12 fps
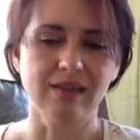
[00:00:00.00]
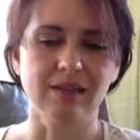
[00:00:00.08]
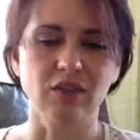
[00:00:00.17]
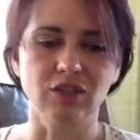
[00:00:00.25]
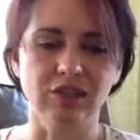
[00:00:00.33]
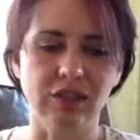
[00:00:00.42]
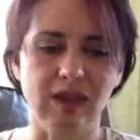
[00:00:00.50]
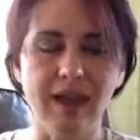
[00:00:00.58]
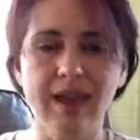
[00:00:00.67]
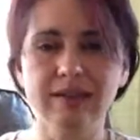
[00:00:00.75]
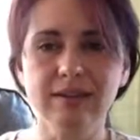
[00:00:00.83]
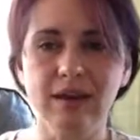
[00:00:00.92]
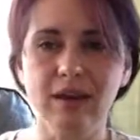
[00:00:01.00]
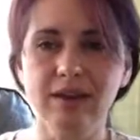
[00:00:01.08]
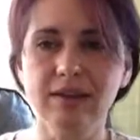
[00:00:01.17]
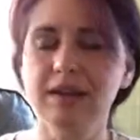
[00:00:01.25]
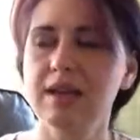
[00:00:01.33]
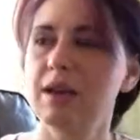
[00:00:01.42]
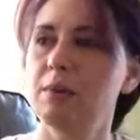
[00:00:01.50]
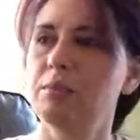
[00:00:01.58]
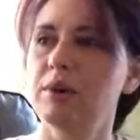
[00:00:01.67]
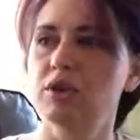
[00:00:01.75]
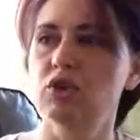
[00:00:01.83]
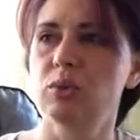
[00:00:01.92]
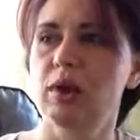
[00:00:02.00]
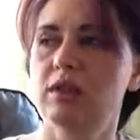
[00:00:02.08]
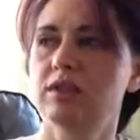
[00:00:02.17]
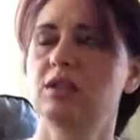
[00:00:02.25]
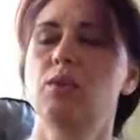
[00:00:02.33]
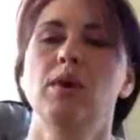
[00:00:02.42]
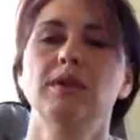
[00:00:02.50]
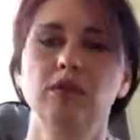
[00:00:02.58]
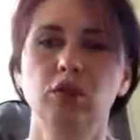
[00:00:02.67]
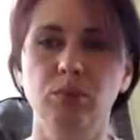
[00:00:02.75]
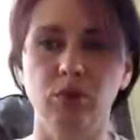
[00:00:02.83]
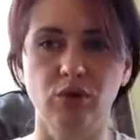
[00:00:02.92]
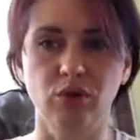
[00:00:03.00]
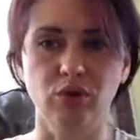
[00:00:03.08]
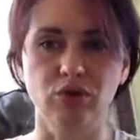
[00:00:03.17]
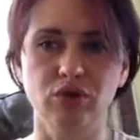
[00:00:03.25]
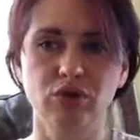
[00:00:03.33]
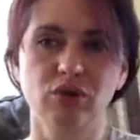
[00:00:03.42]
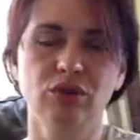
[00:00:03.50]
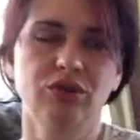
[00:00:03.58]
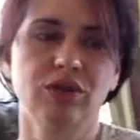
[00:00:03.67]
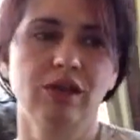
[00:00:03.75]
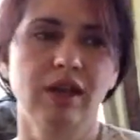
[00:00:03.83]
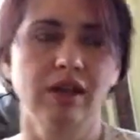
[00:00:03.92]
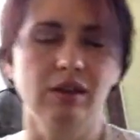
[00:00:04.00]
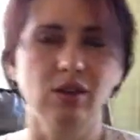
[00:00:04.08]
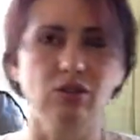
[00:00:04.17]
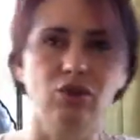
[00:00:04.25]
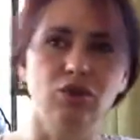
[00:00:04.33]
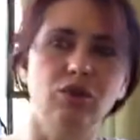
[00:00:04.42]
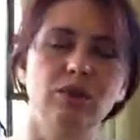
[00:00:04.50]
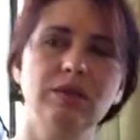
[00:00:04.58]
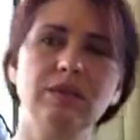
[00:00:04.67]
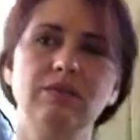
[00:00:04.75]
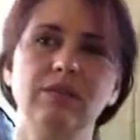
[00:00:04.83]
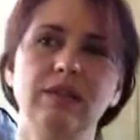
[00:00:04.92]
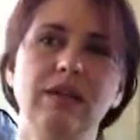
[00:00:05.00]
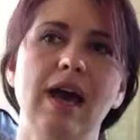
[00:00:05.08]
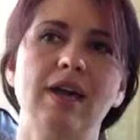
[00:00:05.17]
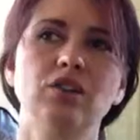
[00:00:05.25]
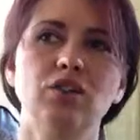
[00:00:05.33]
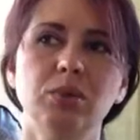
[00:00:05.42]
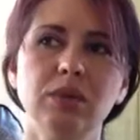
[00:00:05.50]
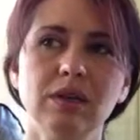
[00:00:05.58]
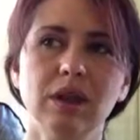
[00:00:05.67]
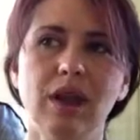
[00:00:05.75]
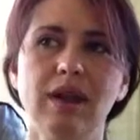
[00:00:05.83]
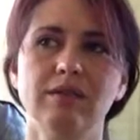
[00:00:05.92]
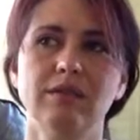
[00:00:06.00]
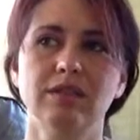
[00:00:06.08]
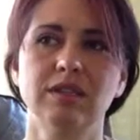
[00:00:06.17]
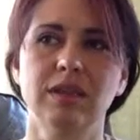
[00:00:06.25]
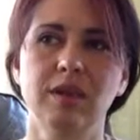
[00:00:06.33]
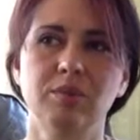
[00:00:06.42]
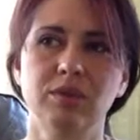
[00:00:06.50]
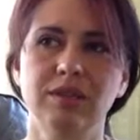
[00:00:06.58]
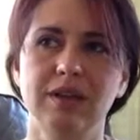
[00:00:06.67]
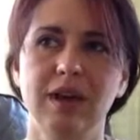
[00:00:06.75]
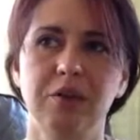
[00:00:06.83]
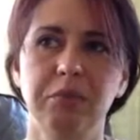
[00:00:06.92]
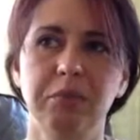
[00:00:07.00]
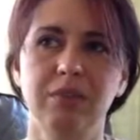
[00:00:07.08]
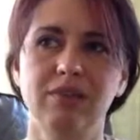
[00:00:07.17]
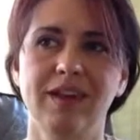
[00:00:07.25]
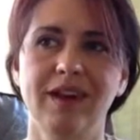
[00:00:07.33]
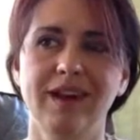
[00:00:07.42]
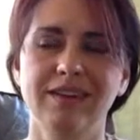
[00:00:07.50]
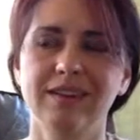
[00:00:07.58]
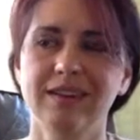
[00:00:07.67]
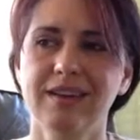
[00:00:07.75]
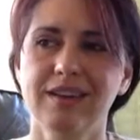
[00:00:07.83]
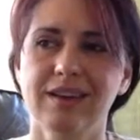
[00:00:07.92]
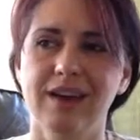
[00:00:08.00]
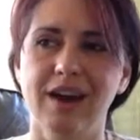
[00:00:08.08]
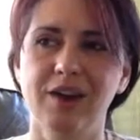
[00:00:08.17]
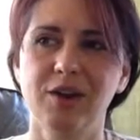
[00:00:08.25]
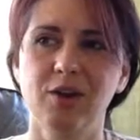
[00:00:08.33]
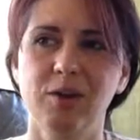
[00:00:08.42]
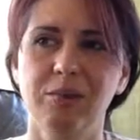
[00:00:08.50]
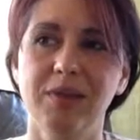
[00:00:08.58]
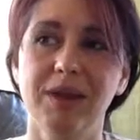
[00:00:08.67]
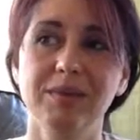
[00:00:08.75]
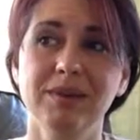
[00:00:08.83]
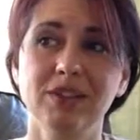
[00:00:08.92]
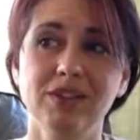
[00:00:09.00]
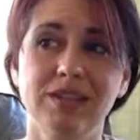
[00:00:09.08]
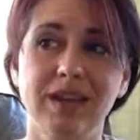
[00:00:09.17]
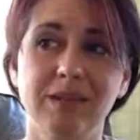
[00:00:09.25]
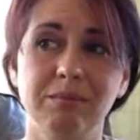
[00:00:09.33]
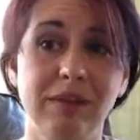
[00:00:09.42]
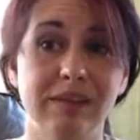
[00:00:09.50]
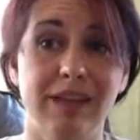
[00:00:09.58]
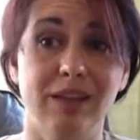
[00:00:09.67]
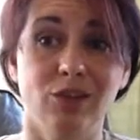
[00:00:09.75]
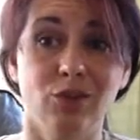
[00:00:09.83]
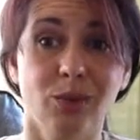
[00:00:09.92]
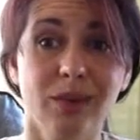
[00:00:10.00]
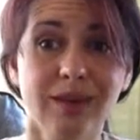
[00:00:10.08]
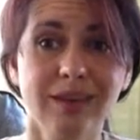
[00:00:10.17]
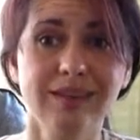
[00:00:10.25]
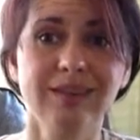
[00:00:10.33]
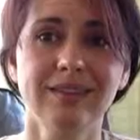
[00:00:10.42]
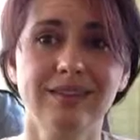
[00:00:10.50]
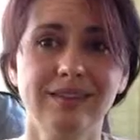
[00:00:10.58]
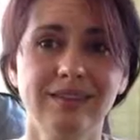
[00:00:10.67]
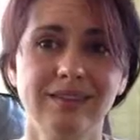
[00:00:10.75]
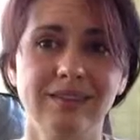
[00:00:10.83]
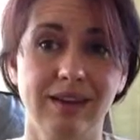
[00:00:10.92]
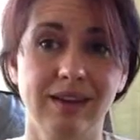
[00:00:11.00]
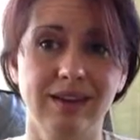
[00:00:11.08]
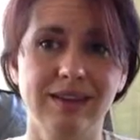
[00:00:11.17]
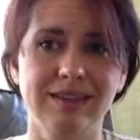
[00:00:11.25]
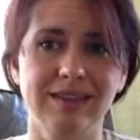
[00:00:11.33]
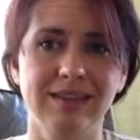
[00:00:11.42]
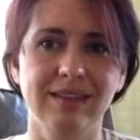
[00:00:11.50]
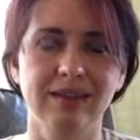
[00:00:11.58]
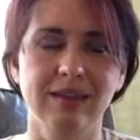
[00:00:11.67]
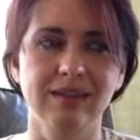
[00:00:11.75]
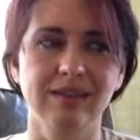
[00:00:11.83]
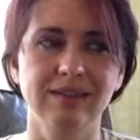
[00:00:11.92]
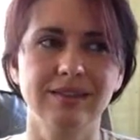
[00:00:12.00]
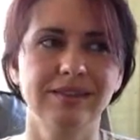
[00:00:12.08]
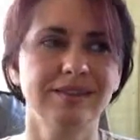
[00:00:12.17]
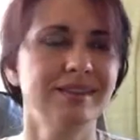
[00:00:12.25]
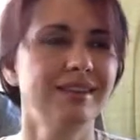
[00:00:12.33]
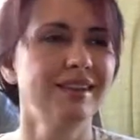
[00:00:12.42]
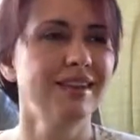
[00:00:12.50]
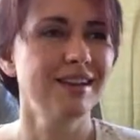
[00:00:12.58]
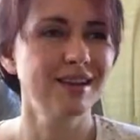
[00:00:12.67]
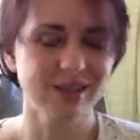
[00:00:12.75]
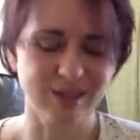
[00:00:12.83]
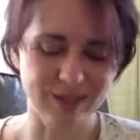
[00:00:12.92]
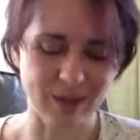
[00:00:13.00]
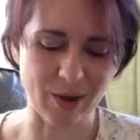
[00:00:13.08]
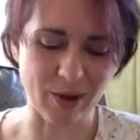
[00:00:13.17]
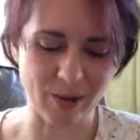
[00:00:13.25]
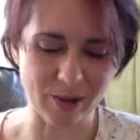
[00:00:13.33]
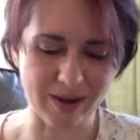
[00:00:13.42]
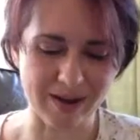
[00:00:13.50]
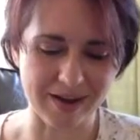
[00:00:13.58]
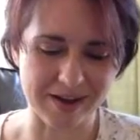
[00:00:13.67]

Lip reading: that just the handgun, but as well as the ones that you put it on your shoulder and you shoot and stuff like that. So we did a lot of the sniper style. I remember that. I don't know, maybe just because I enjoyed it, because I think I did. So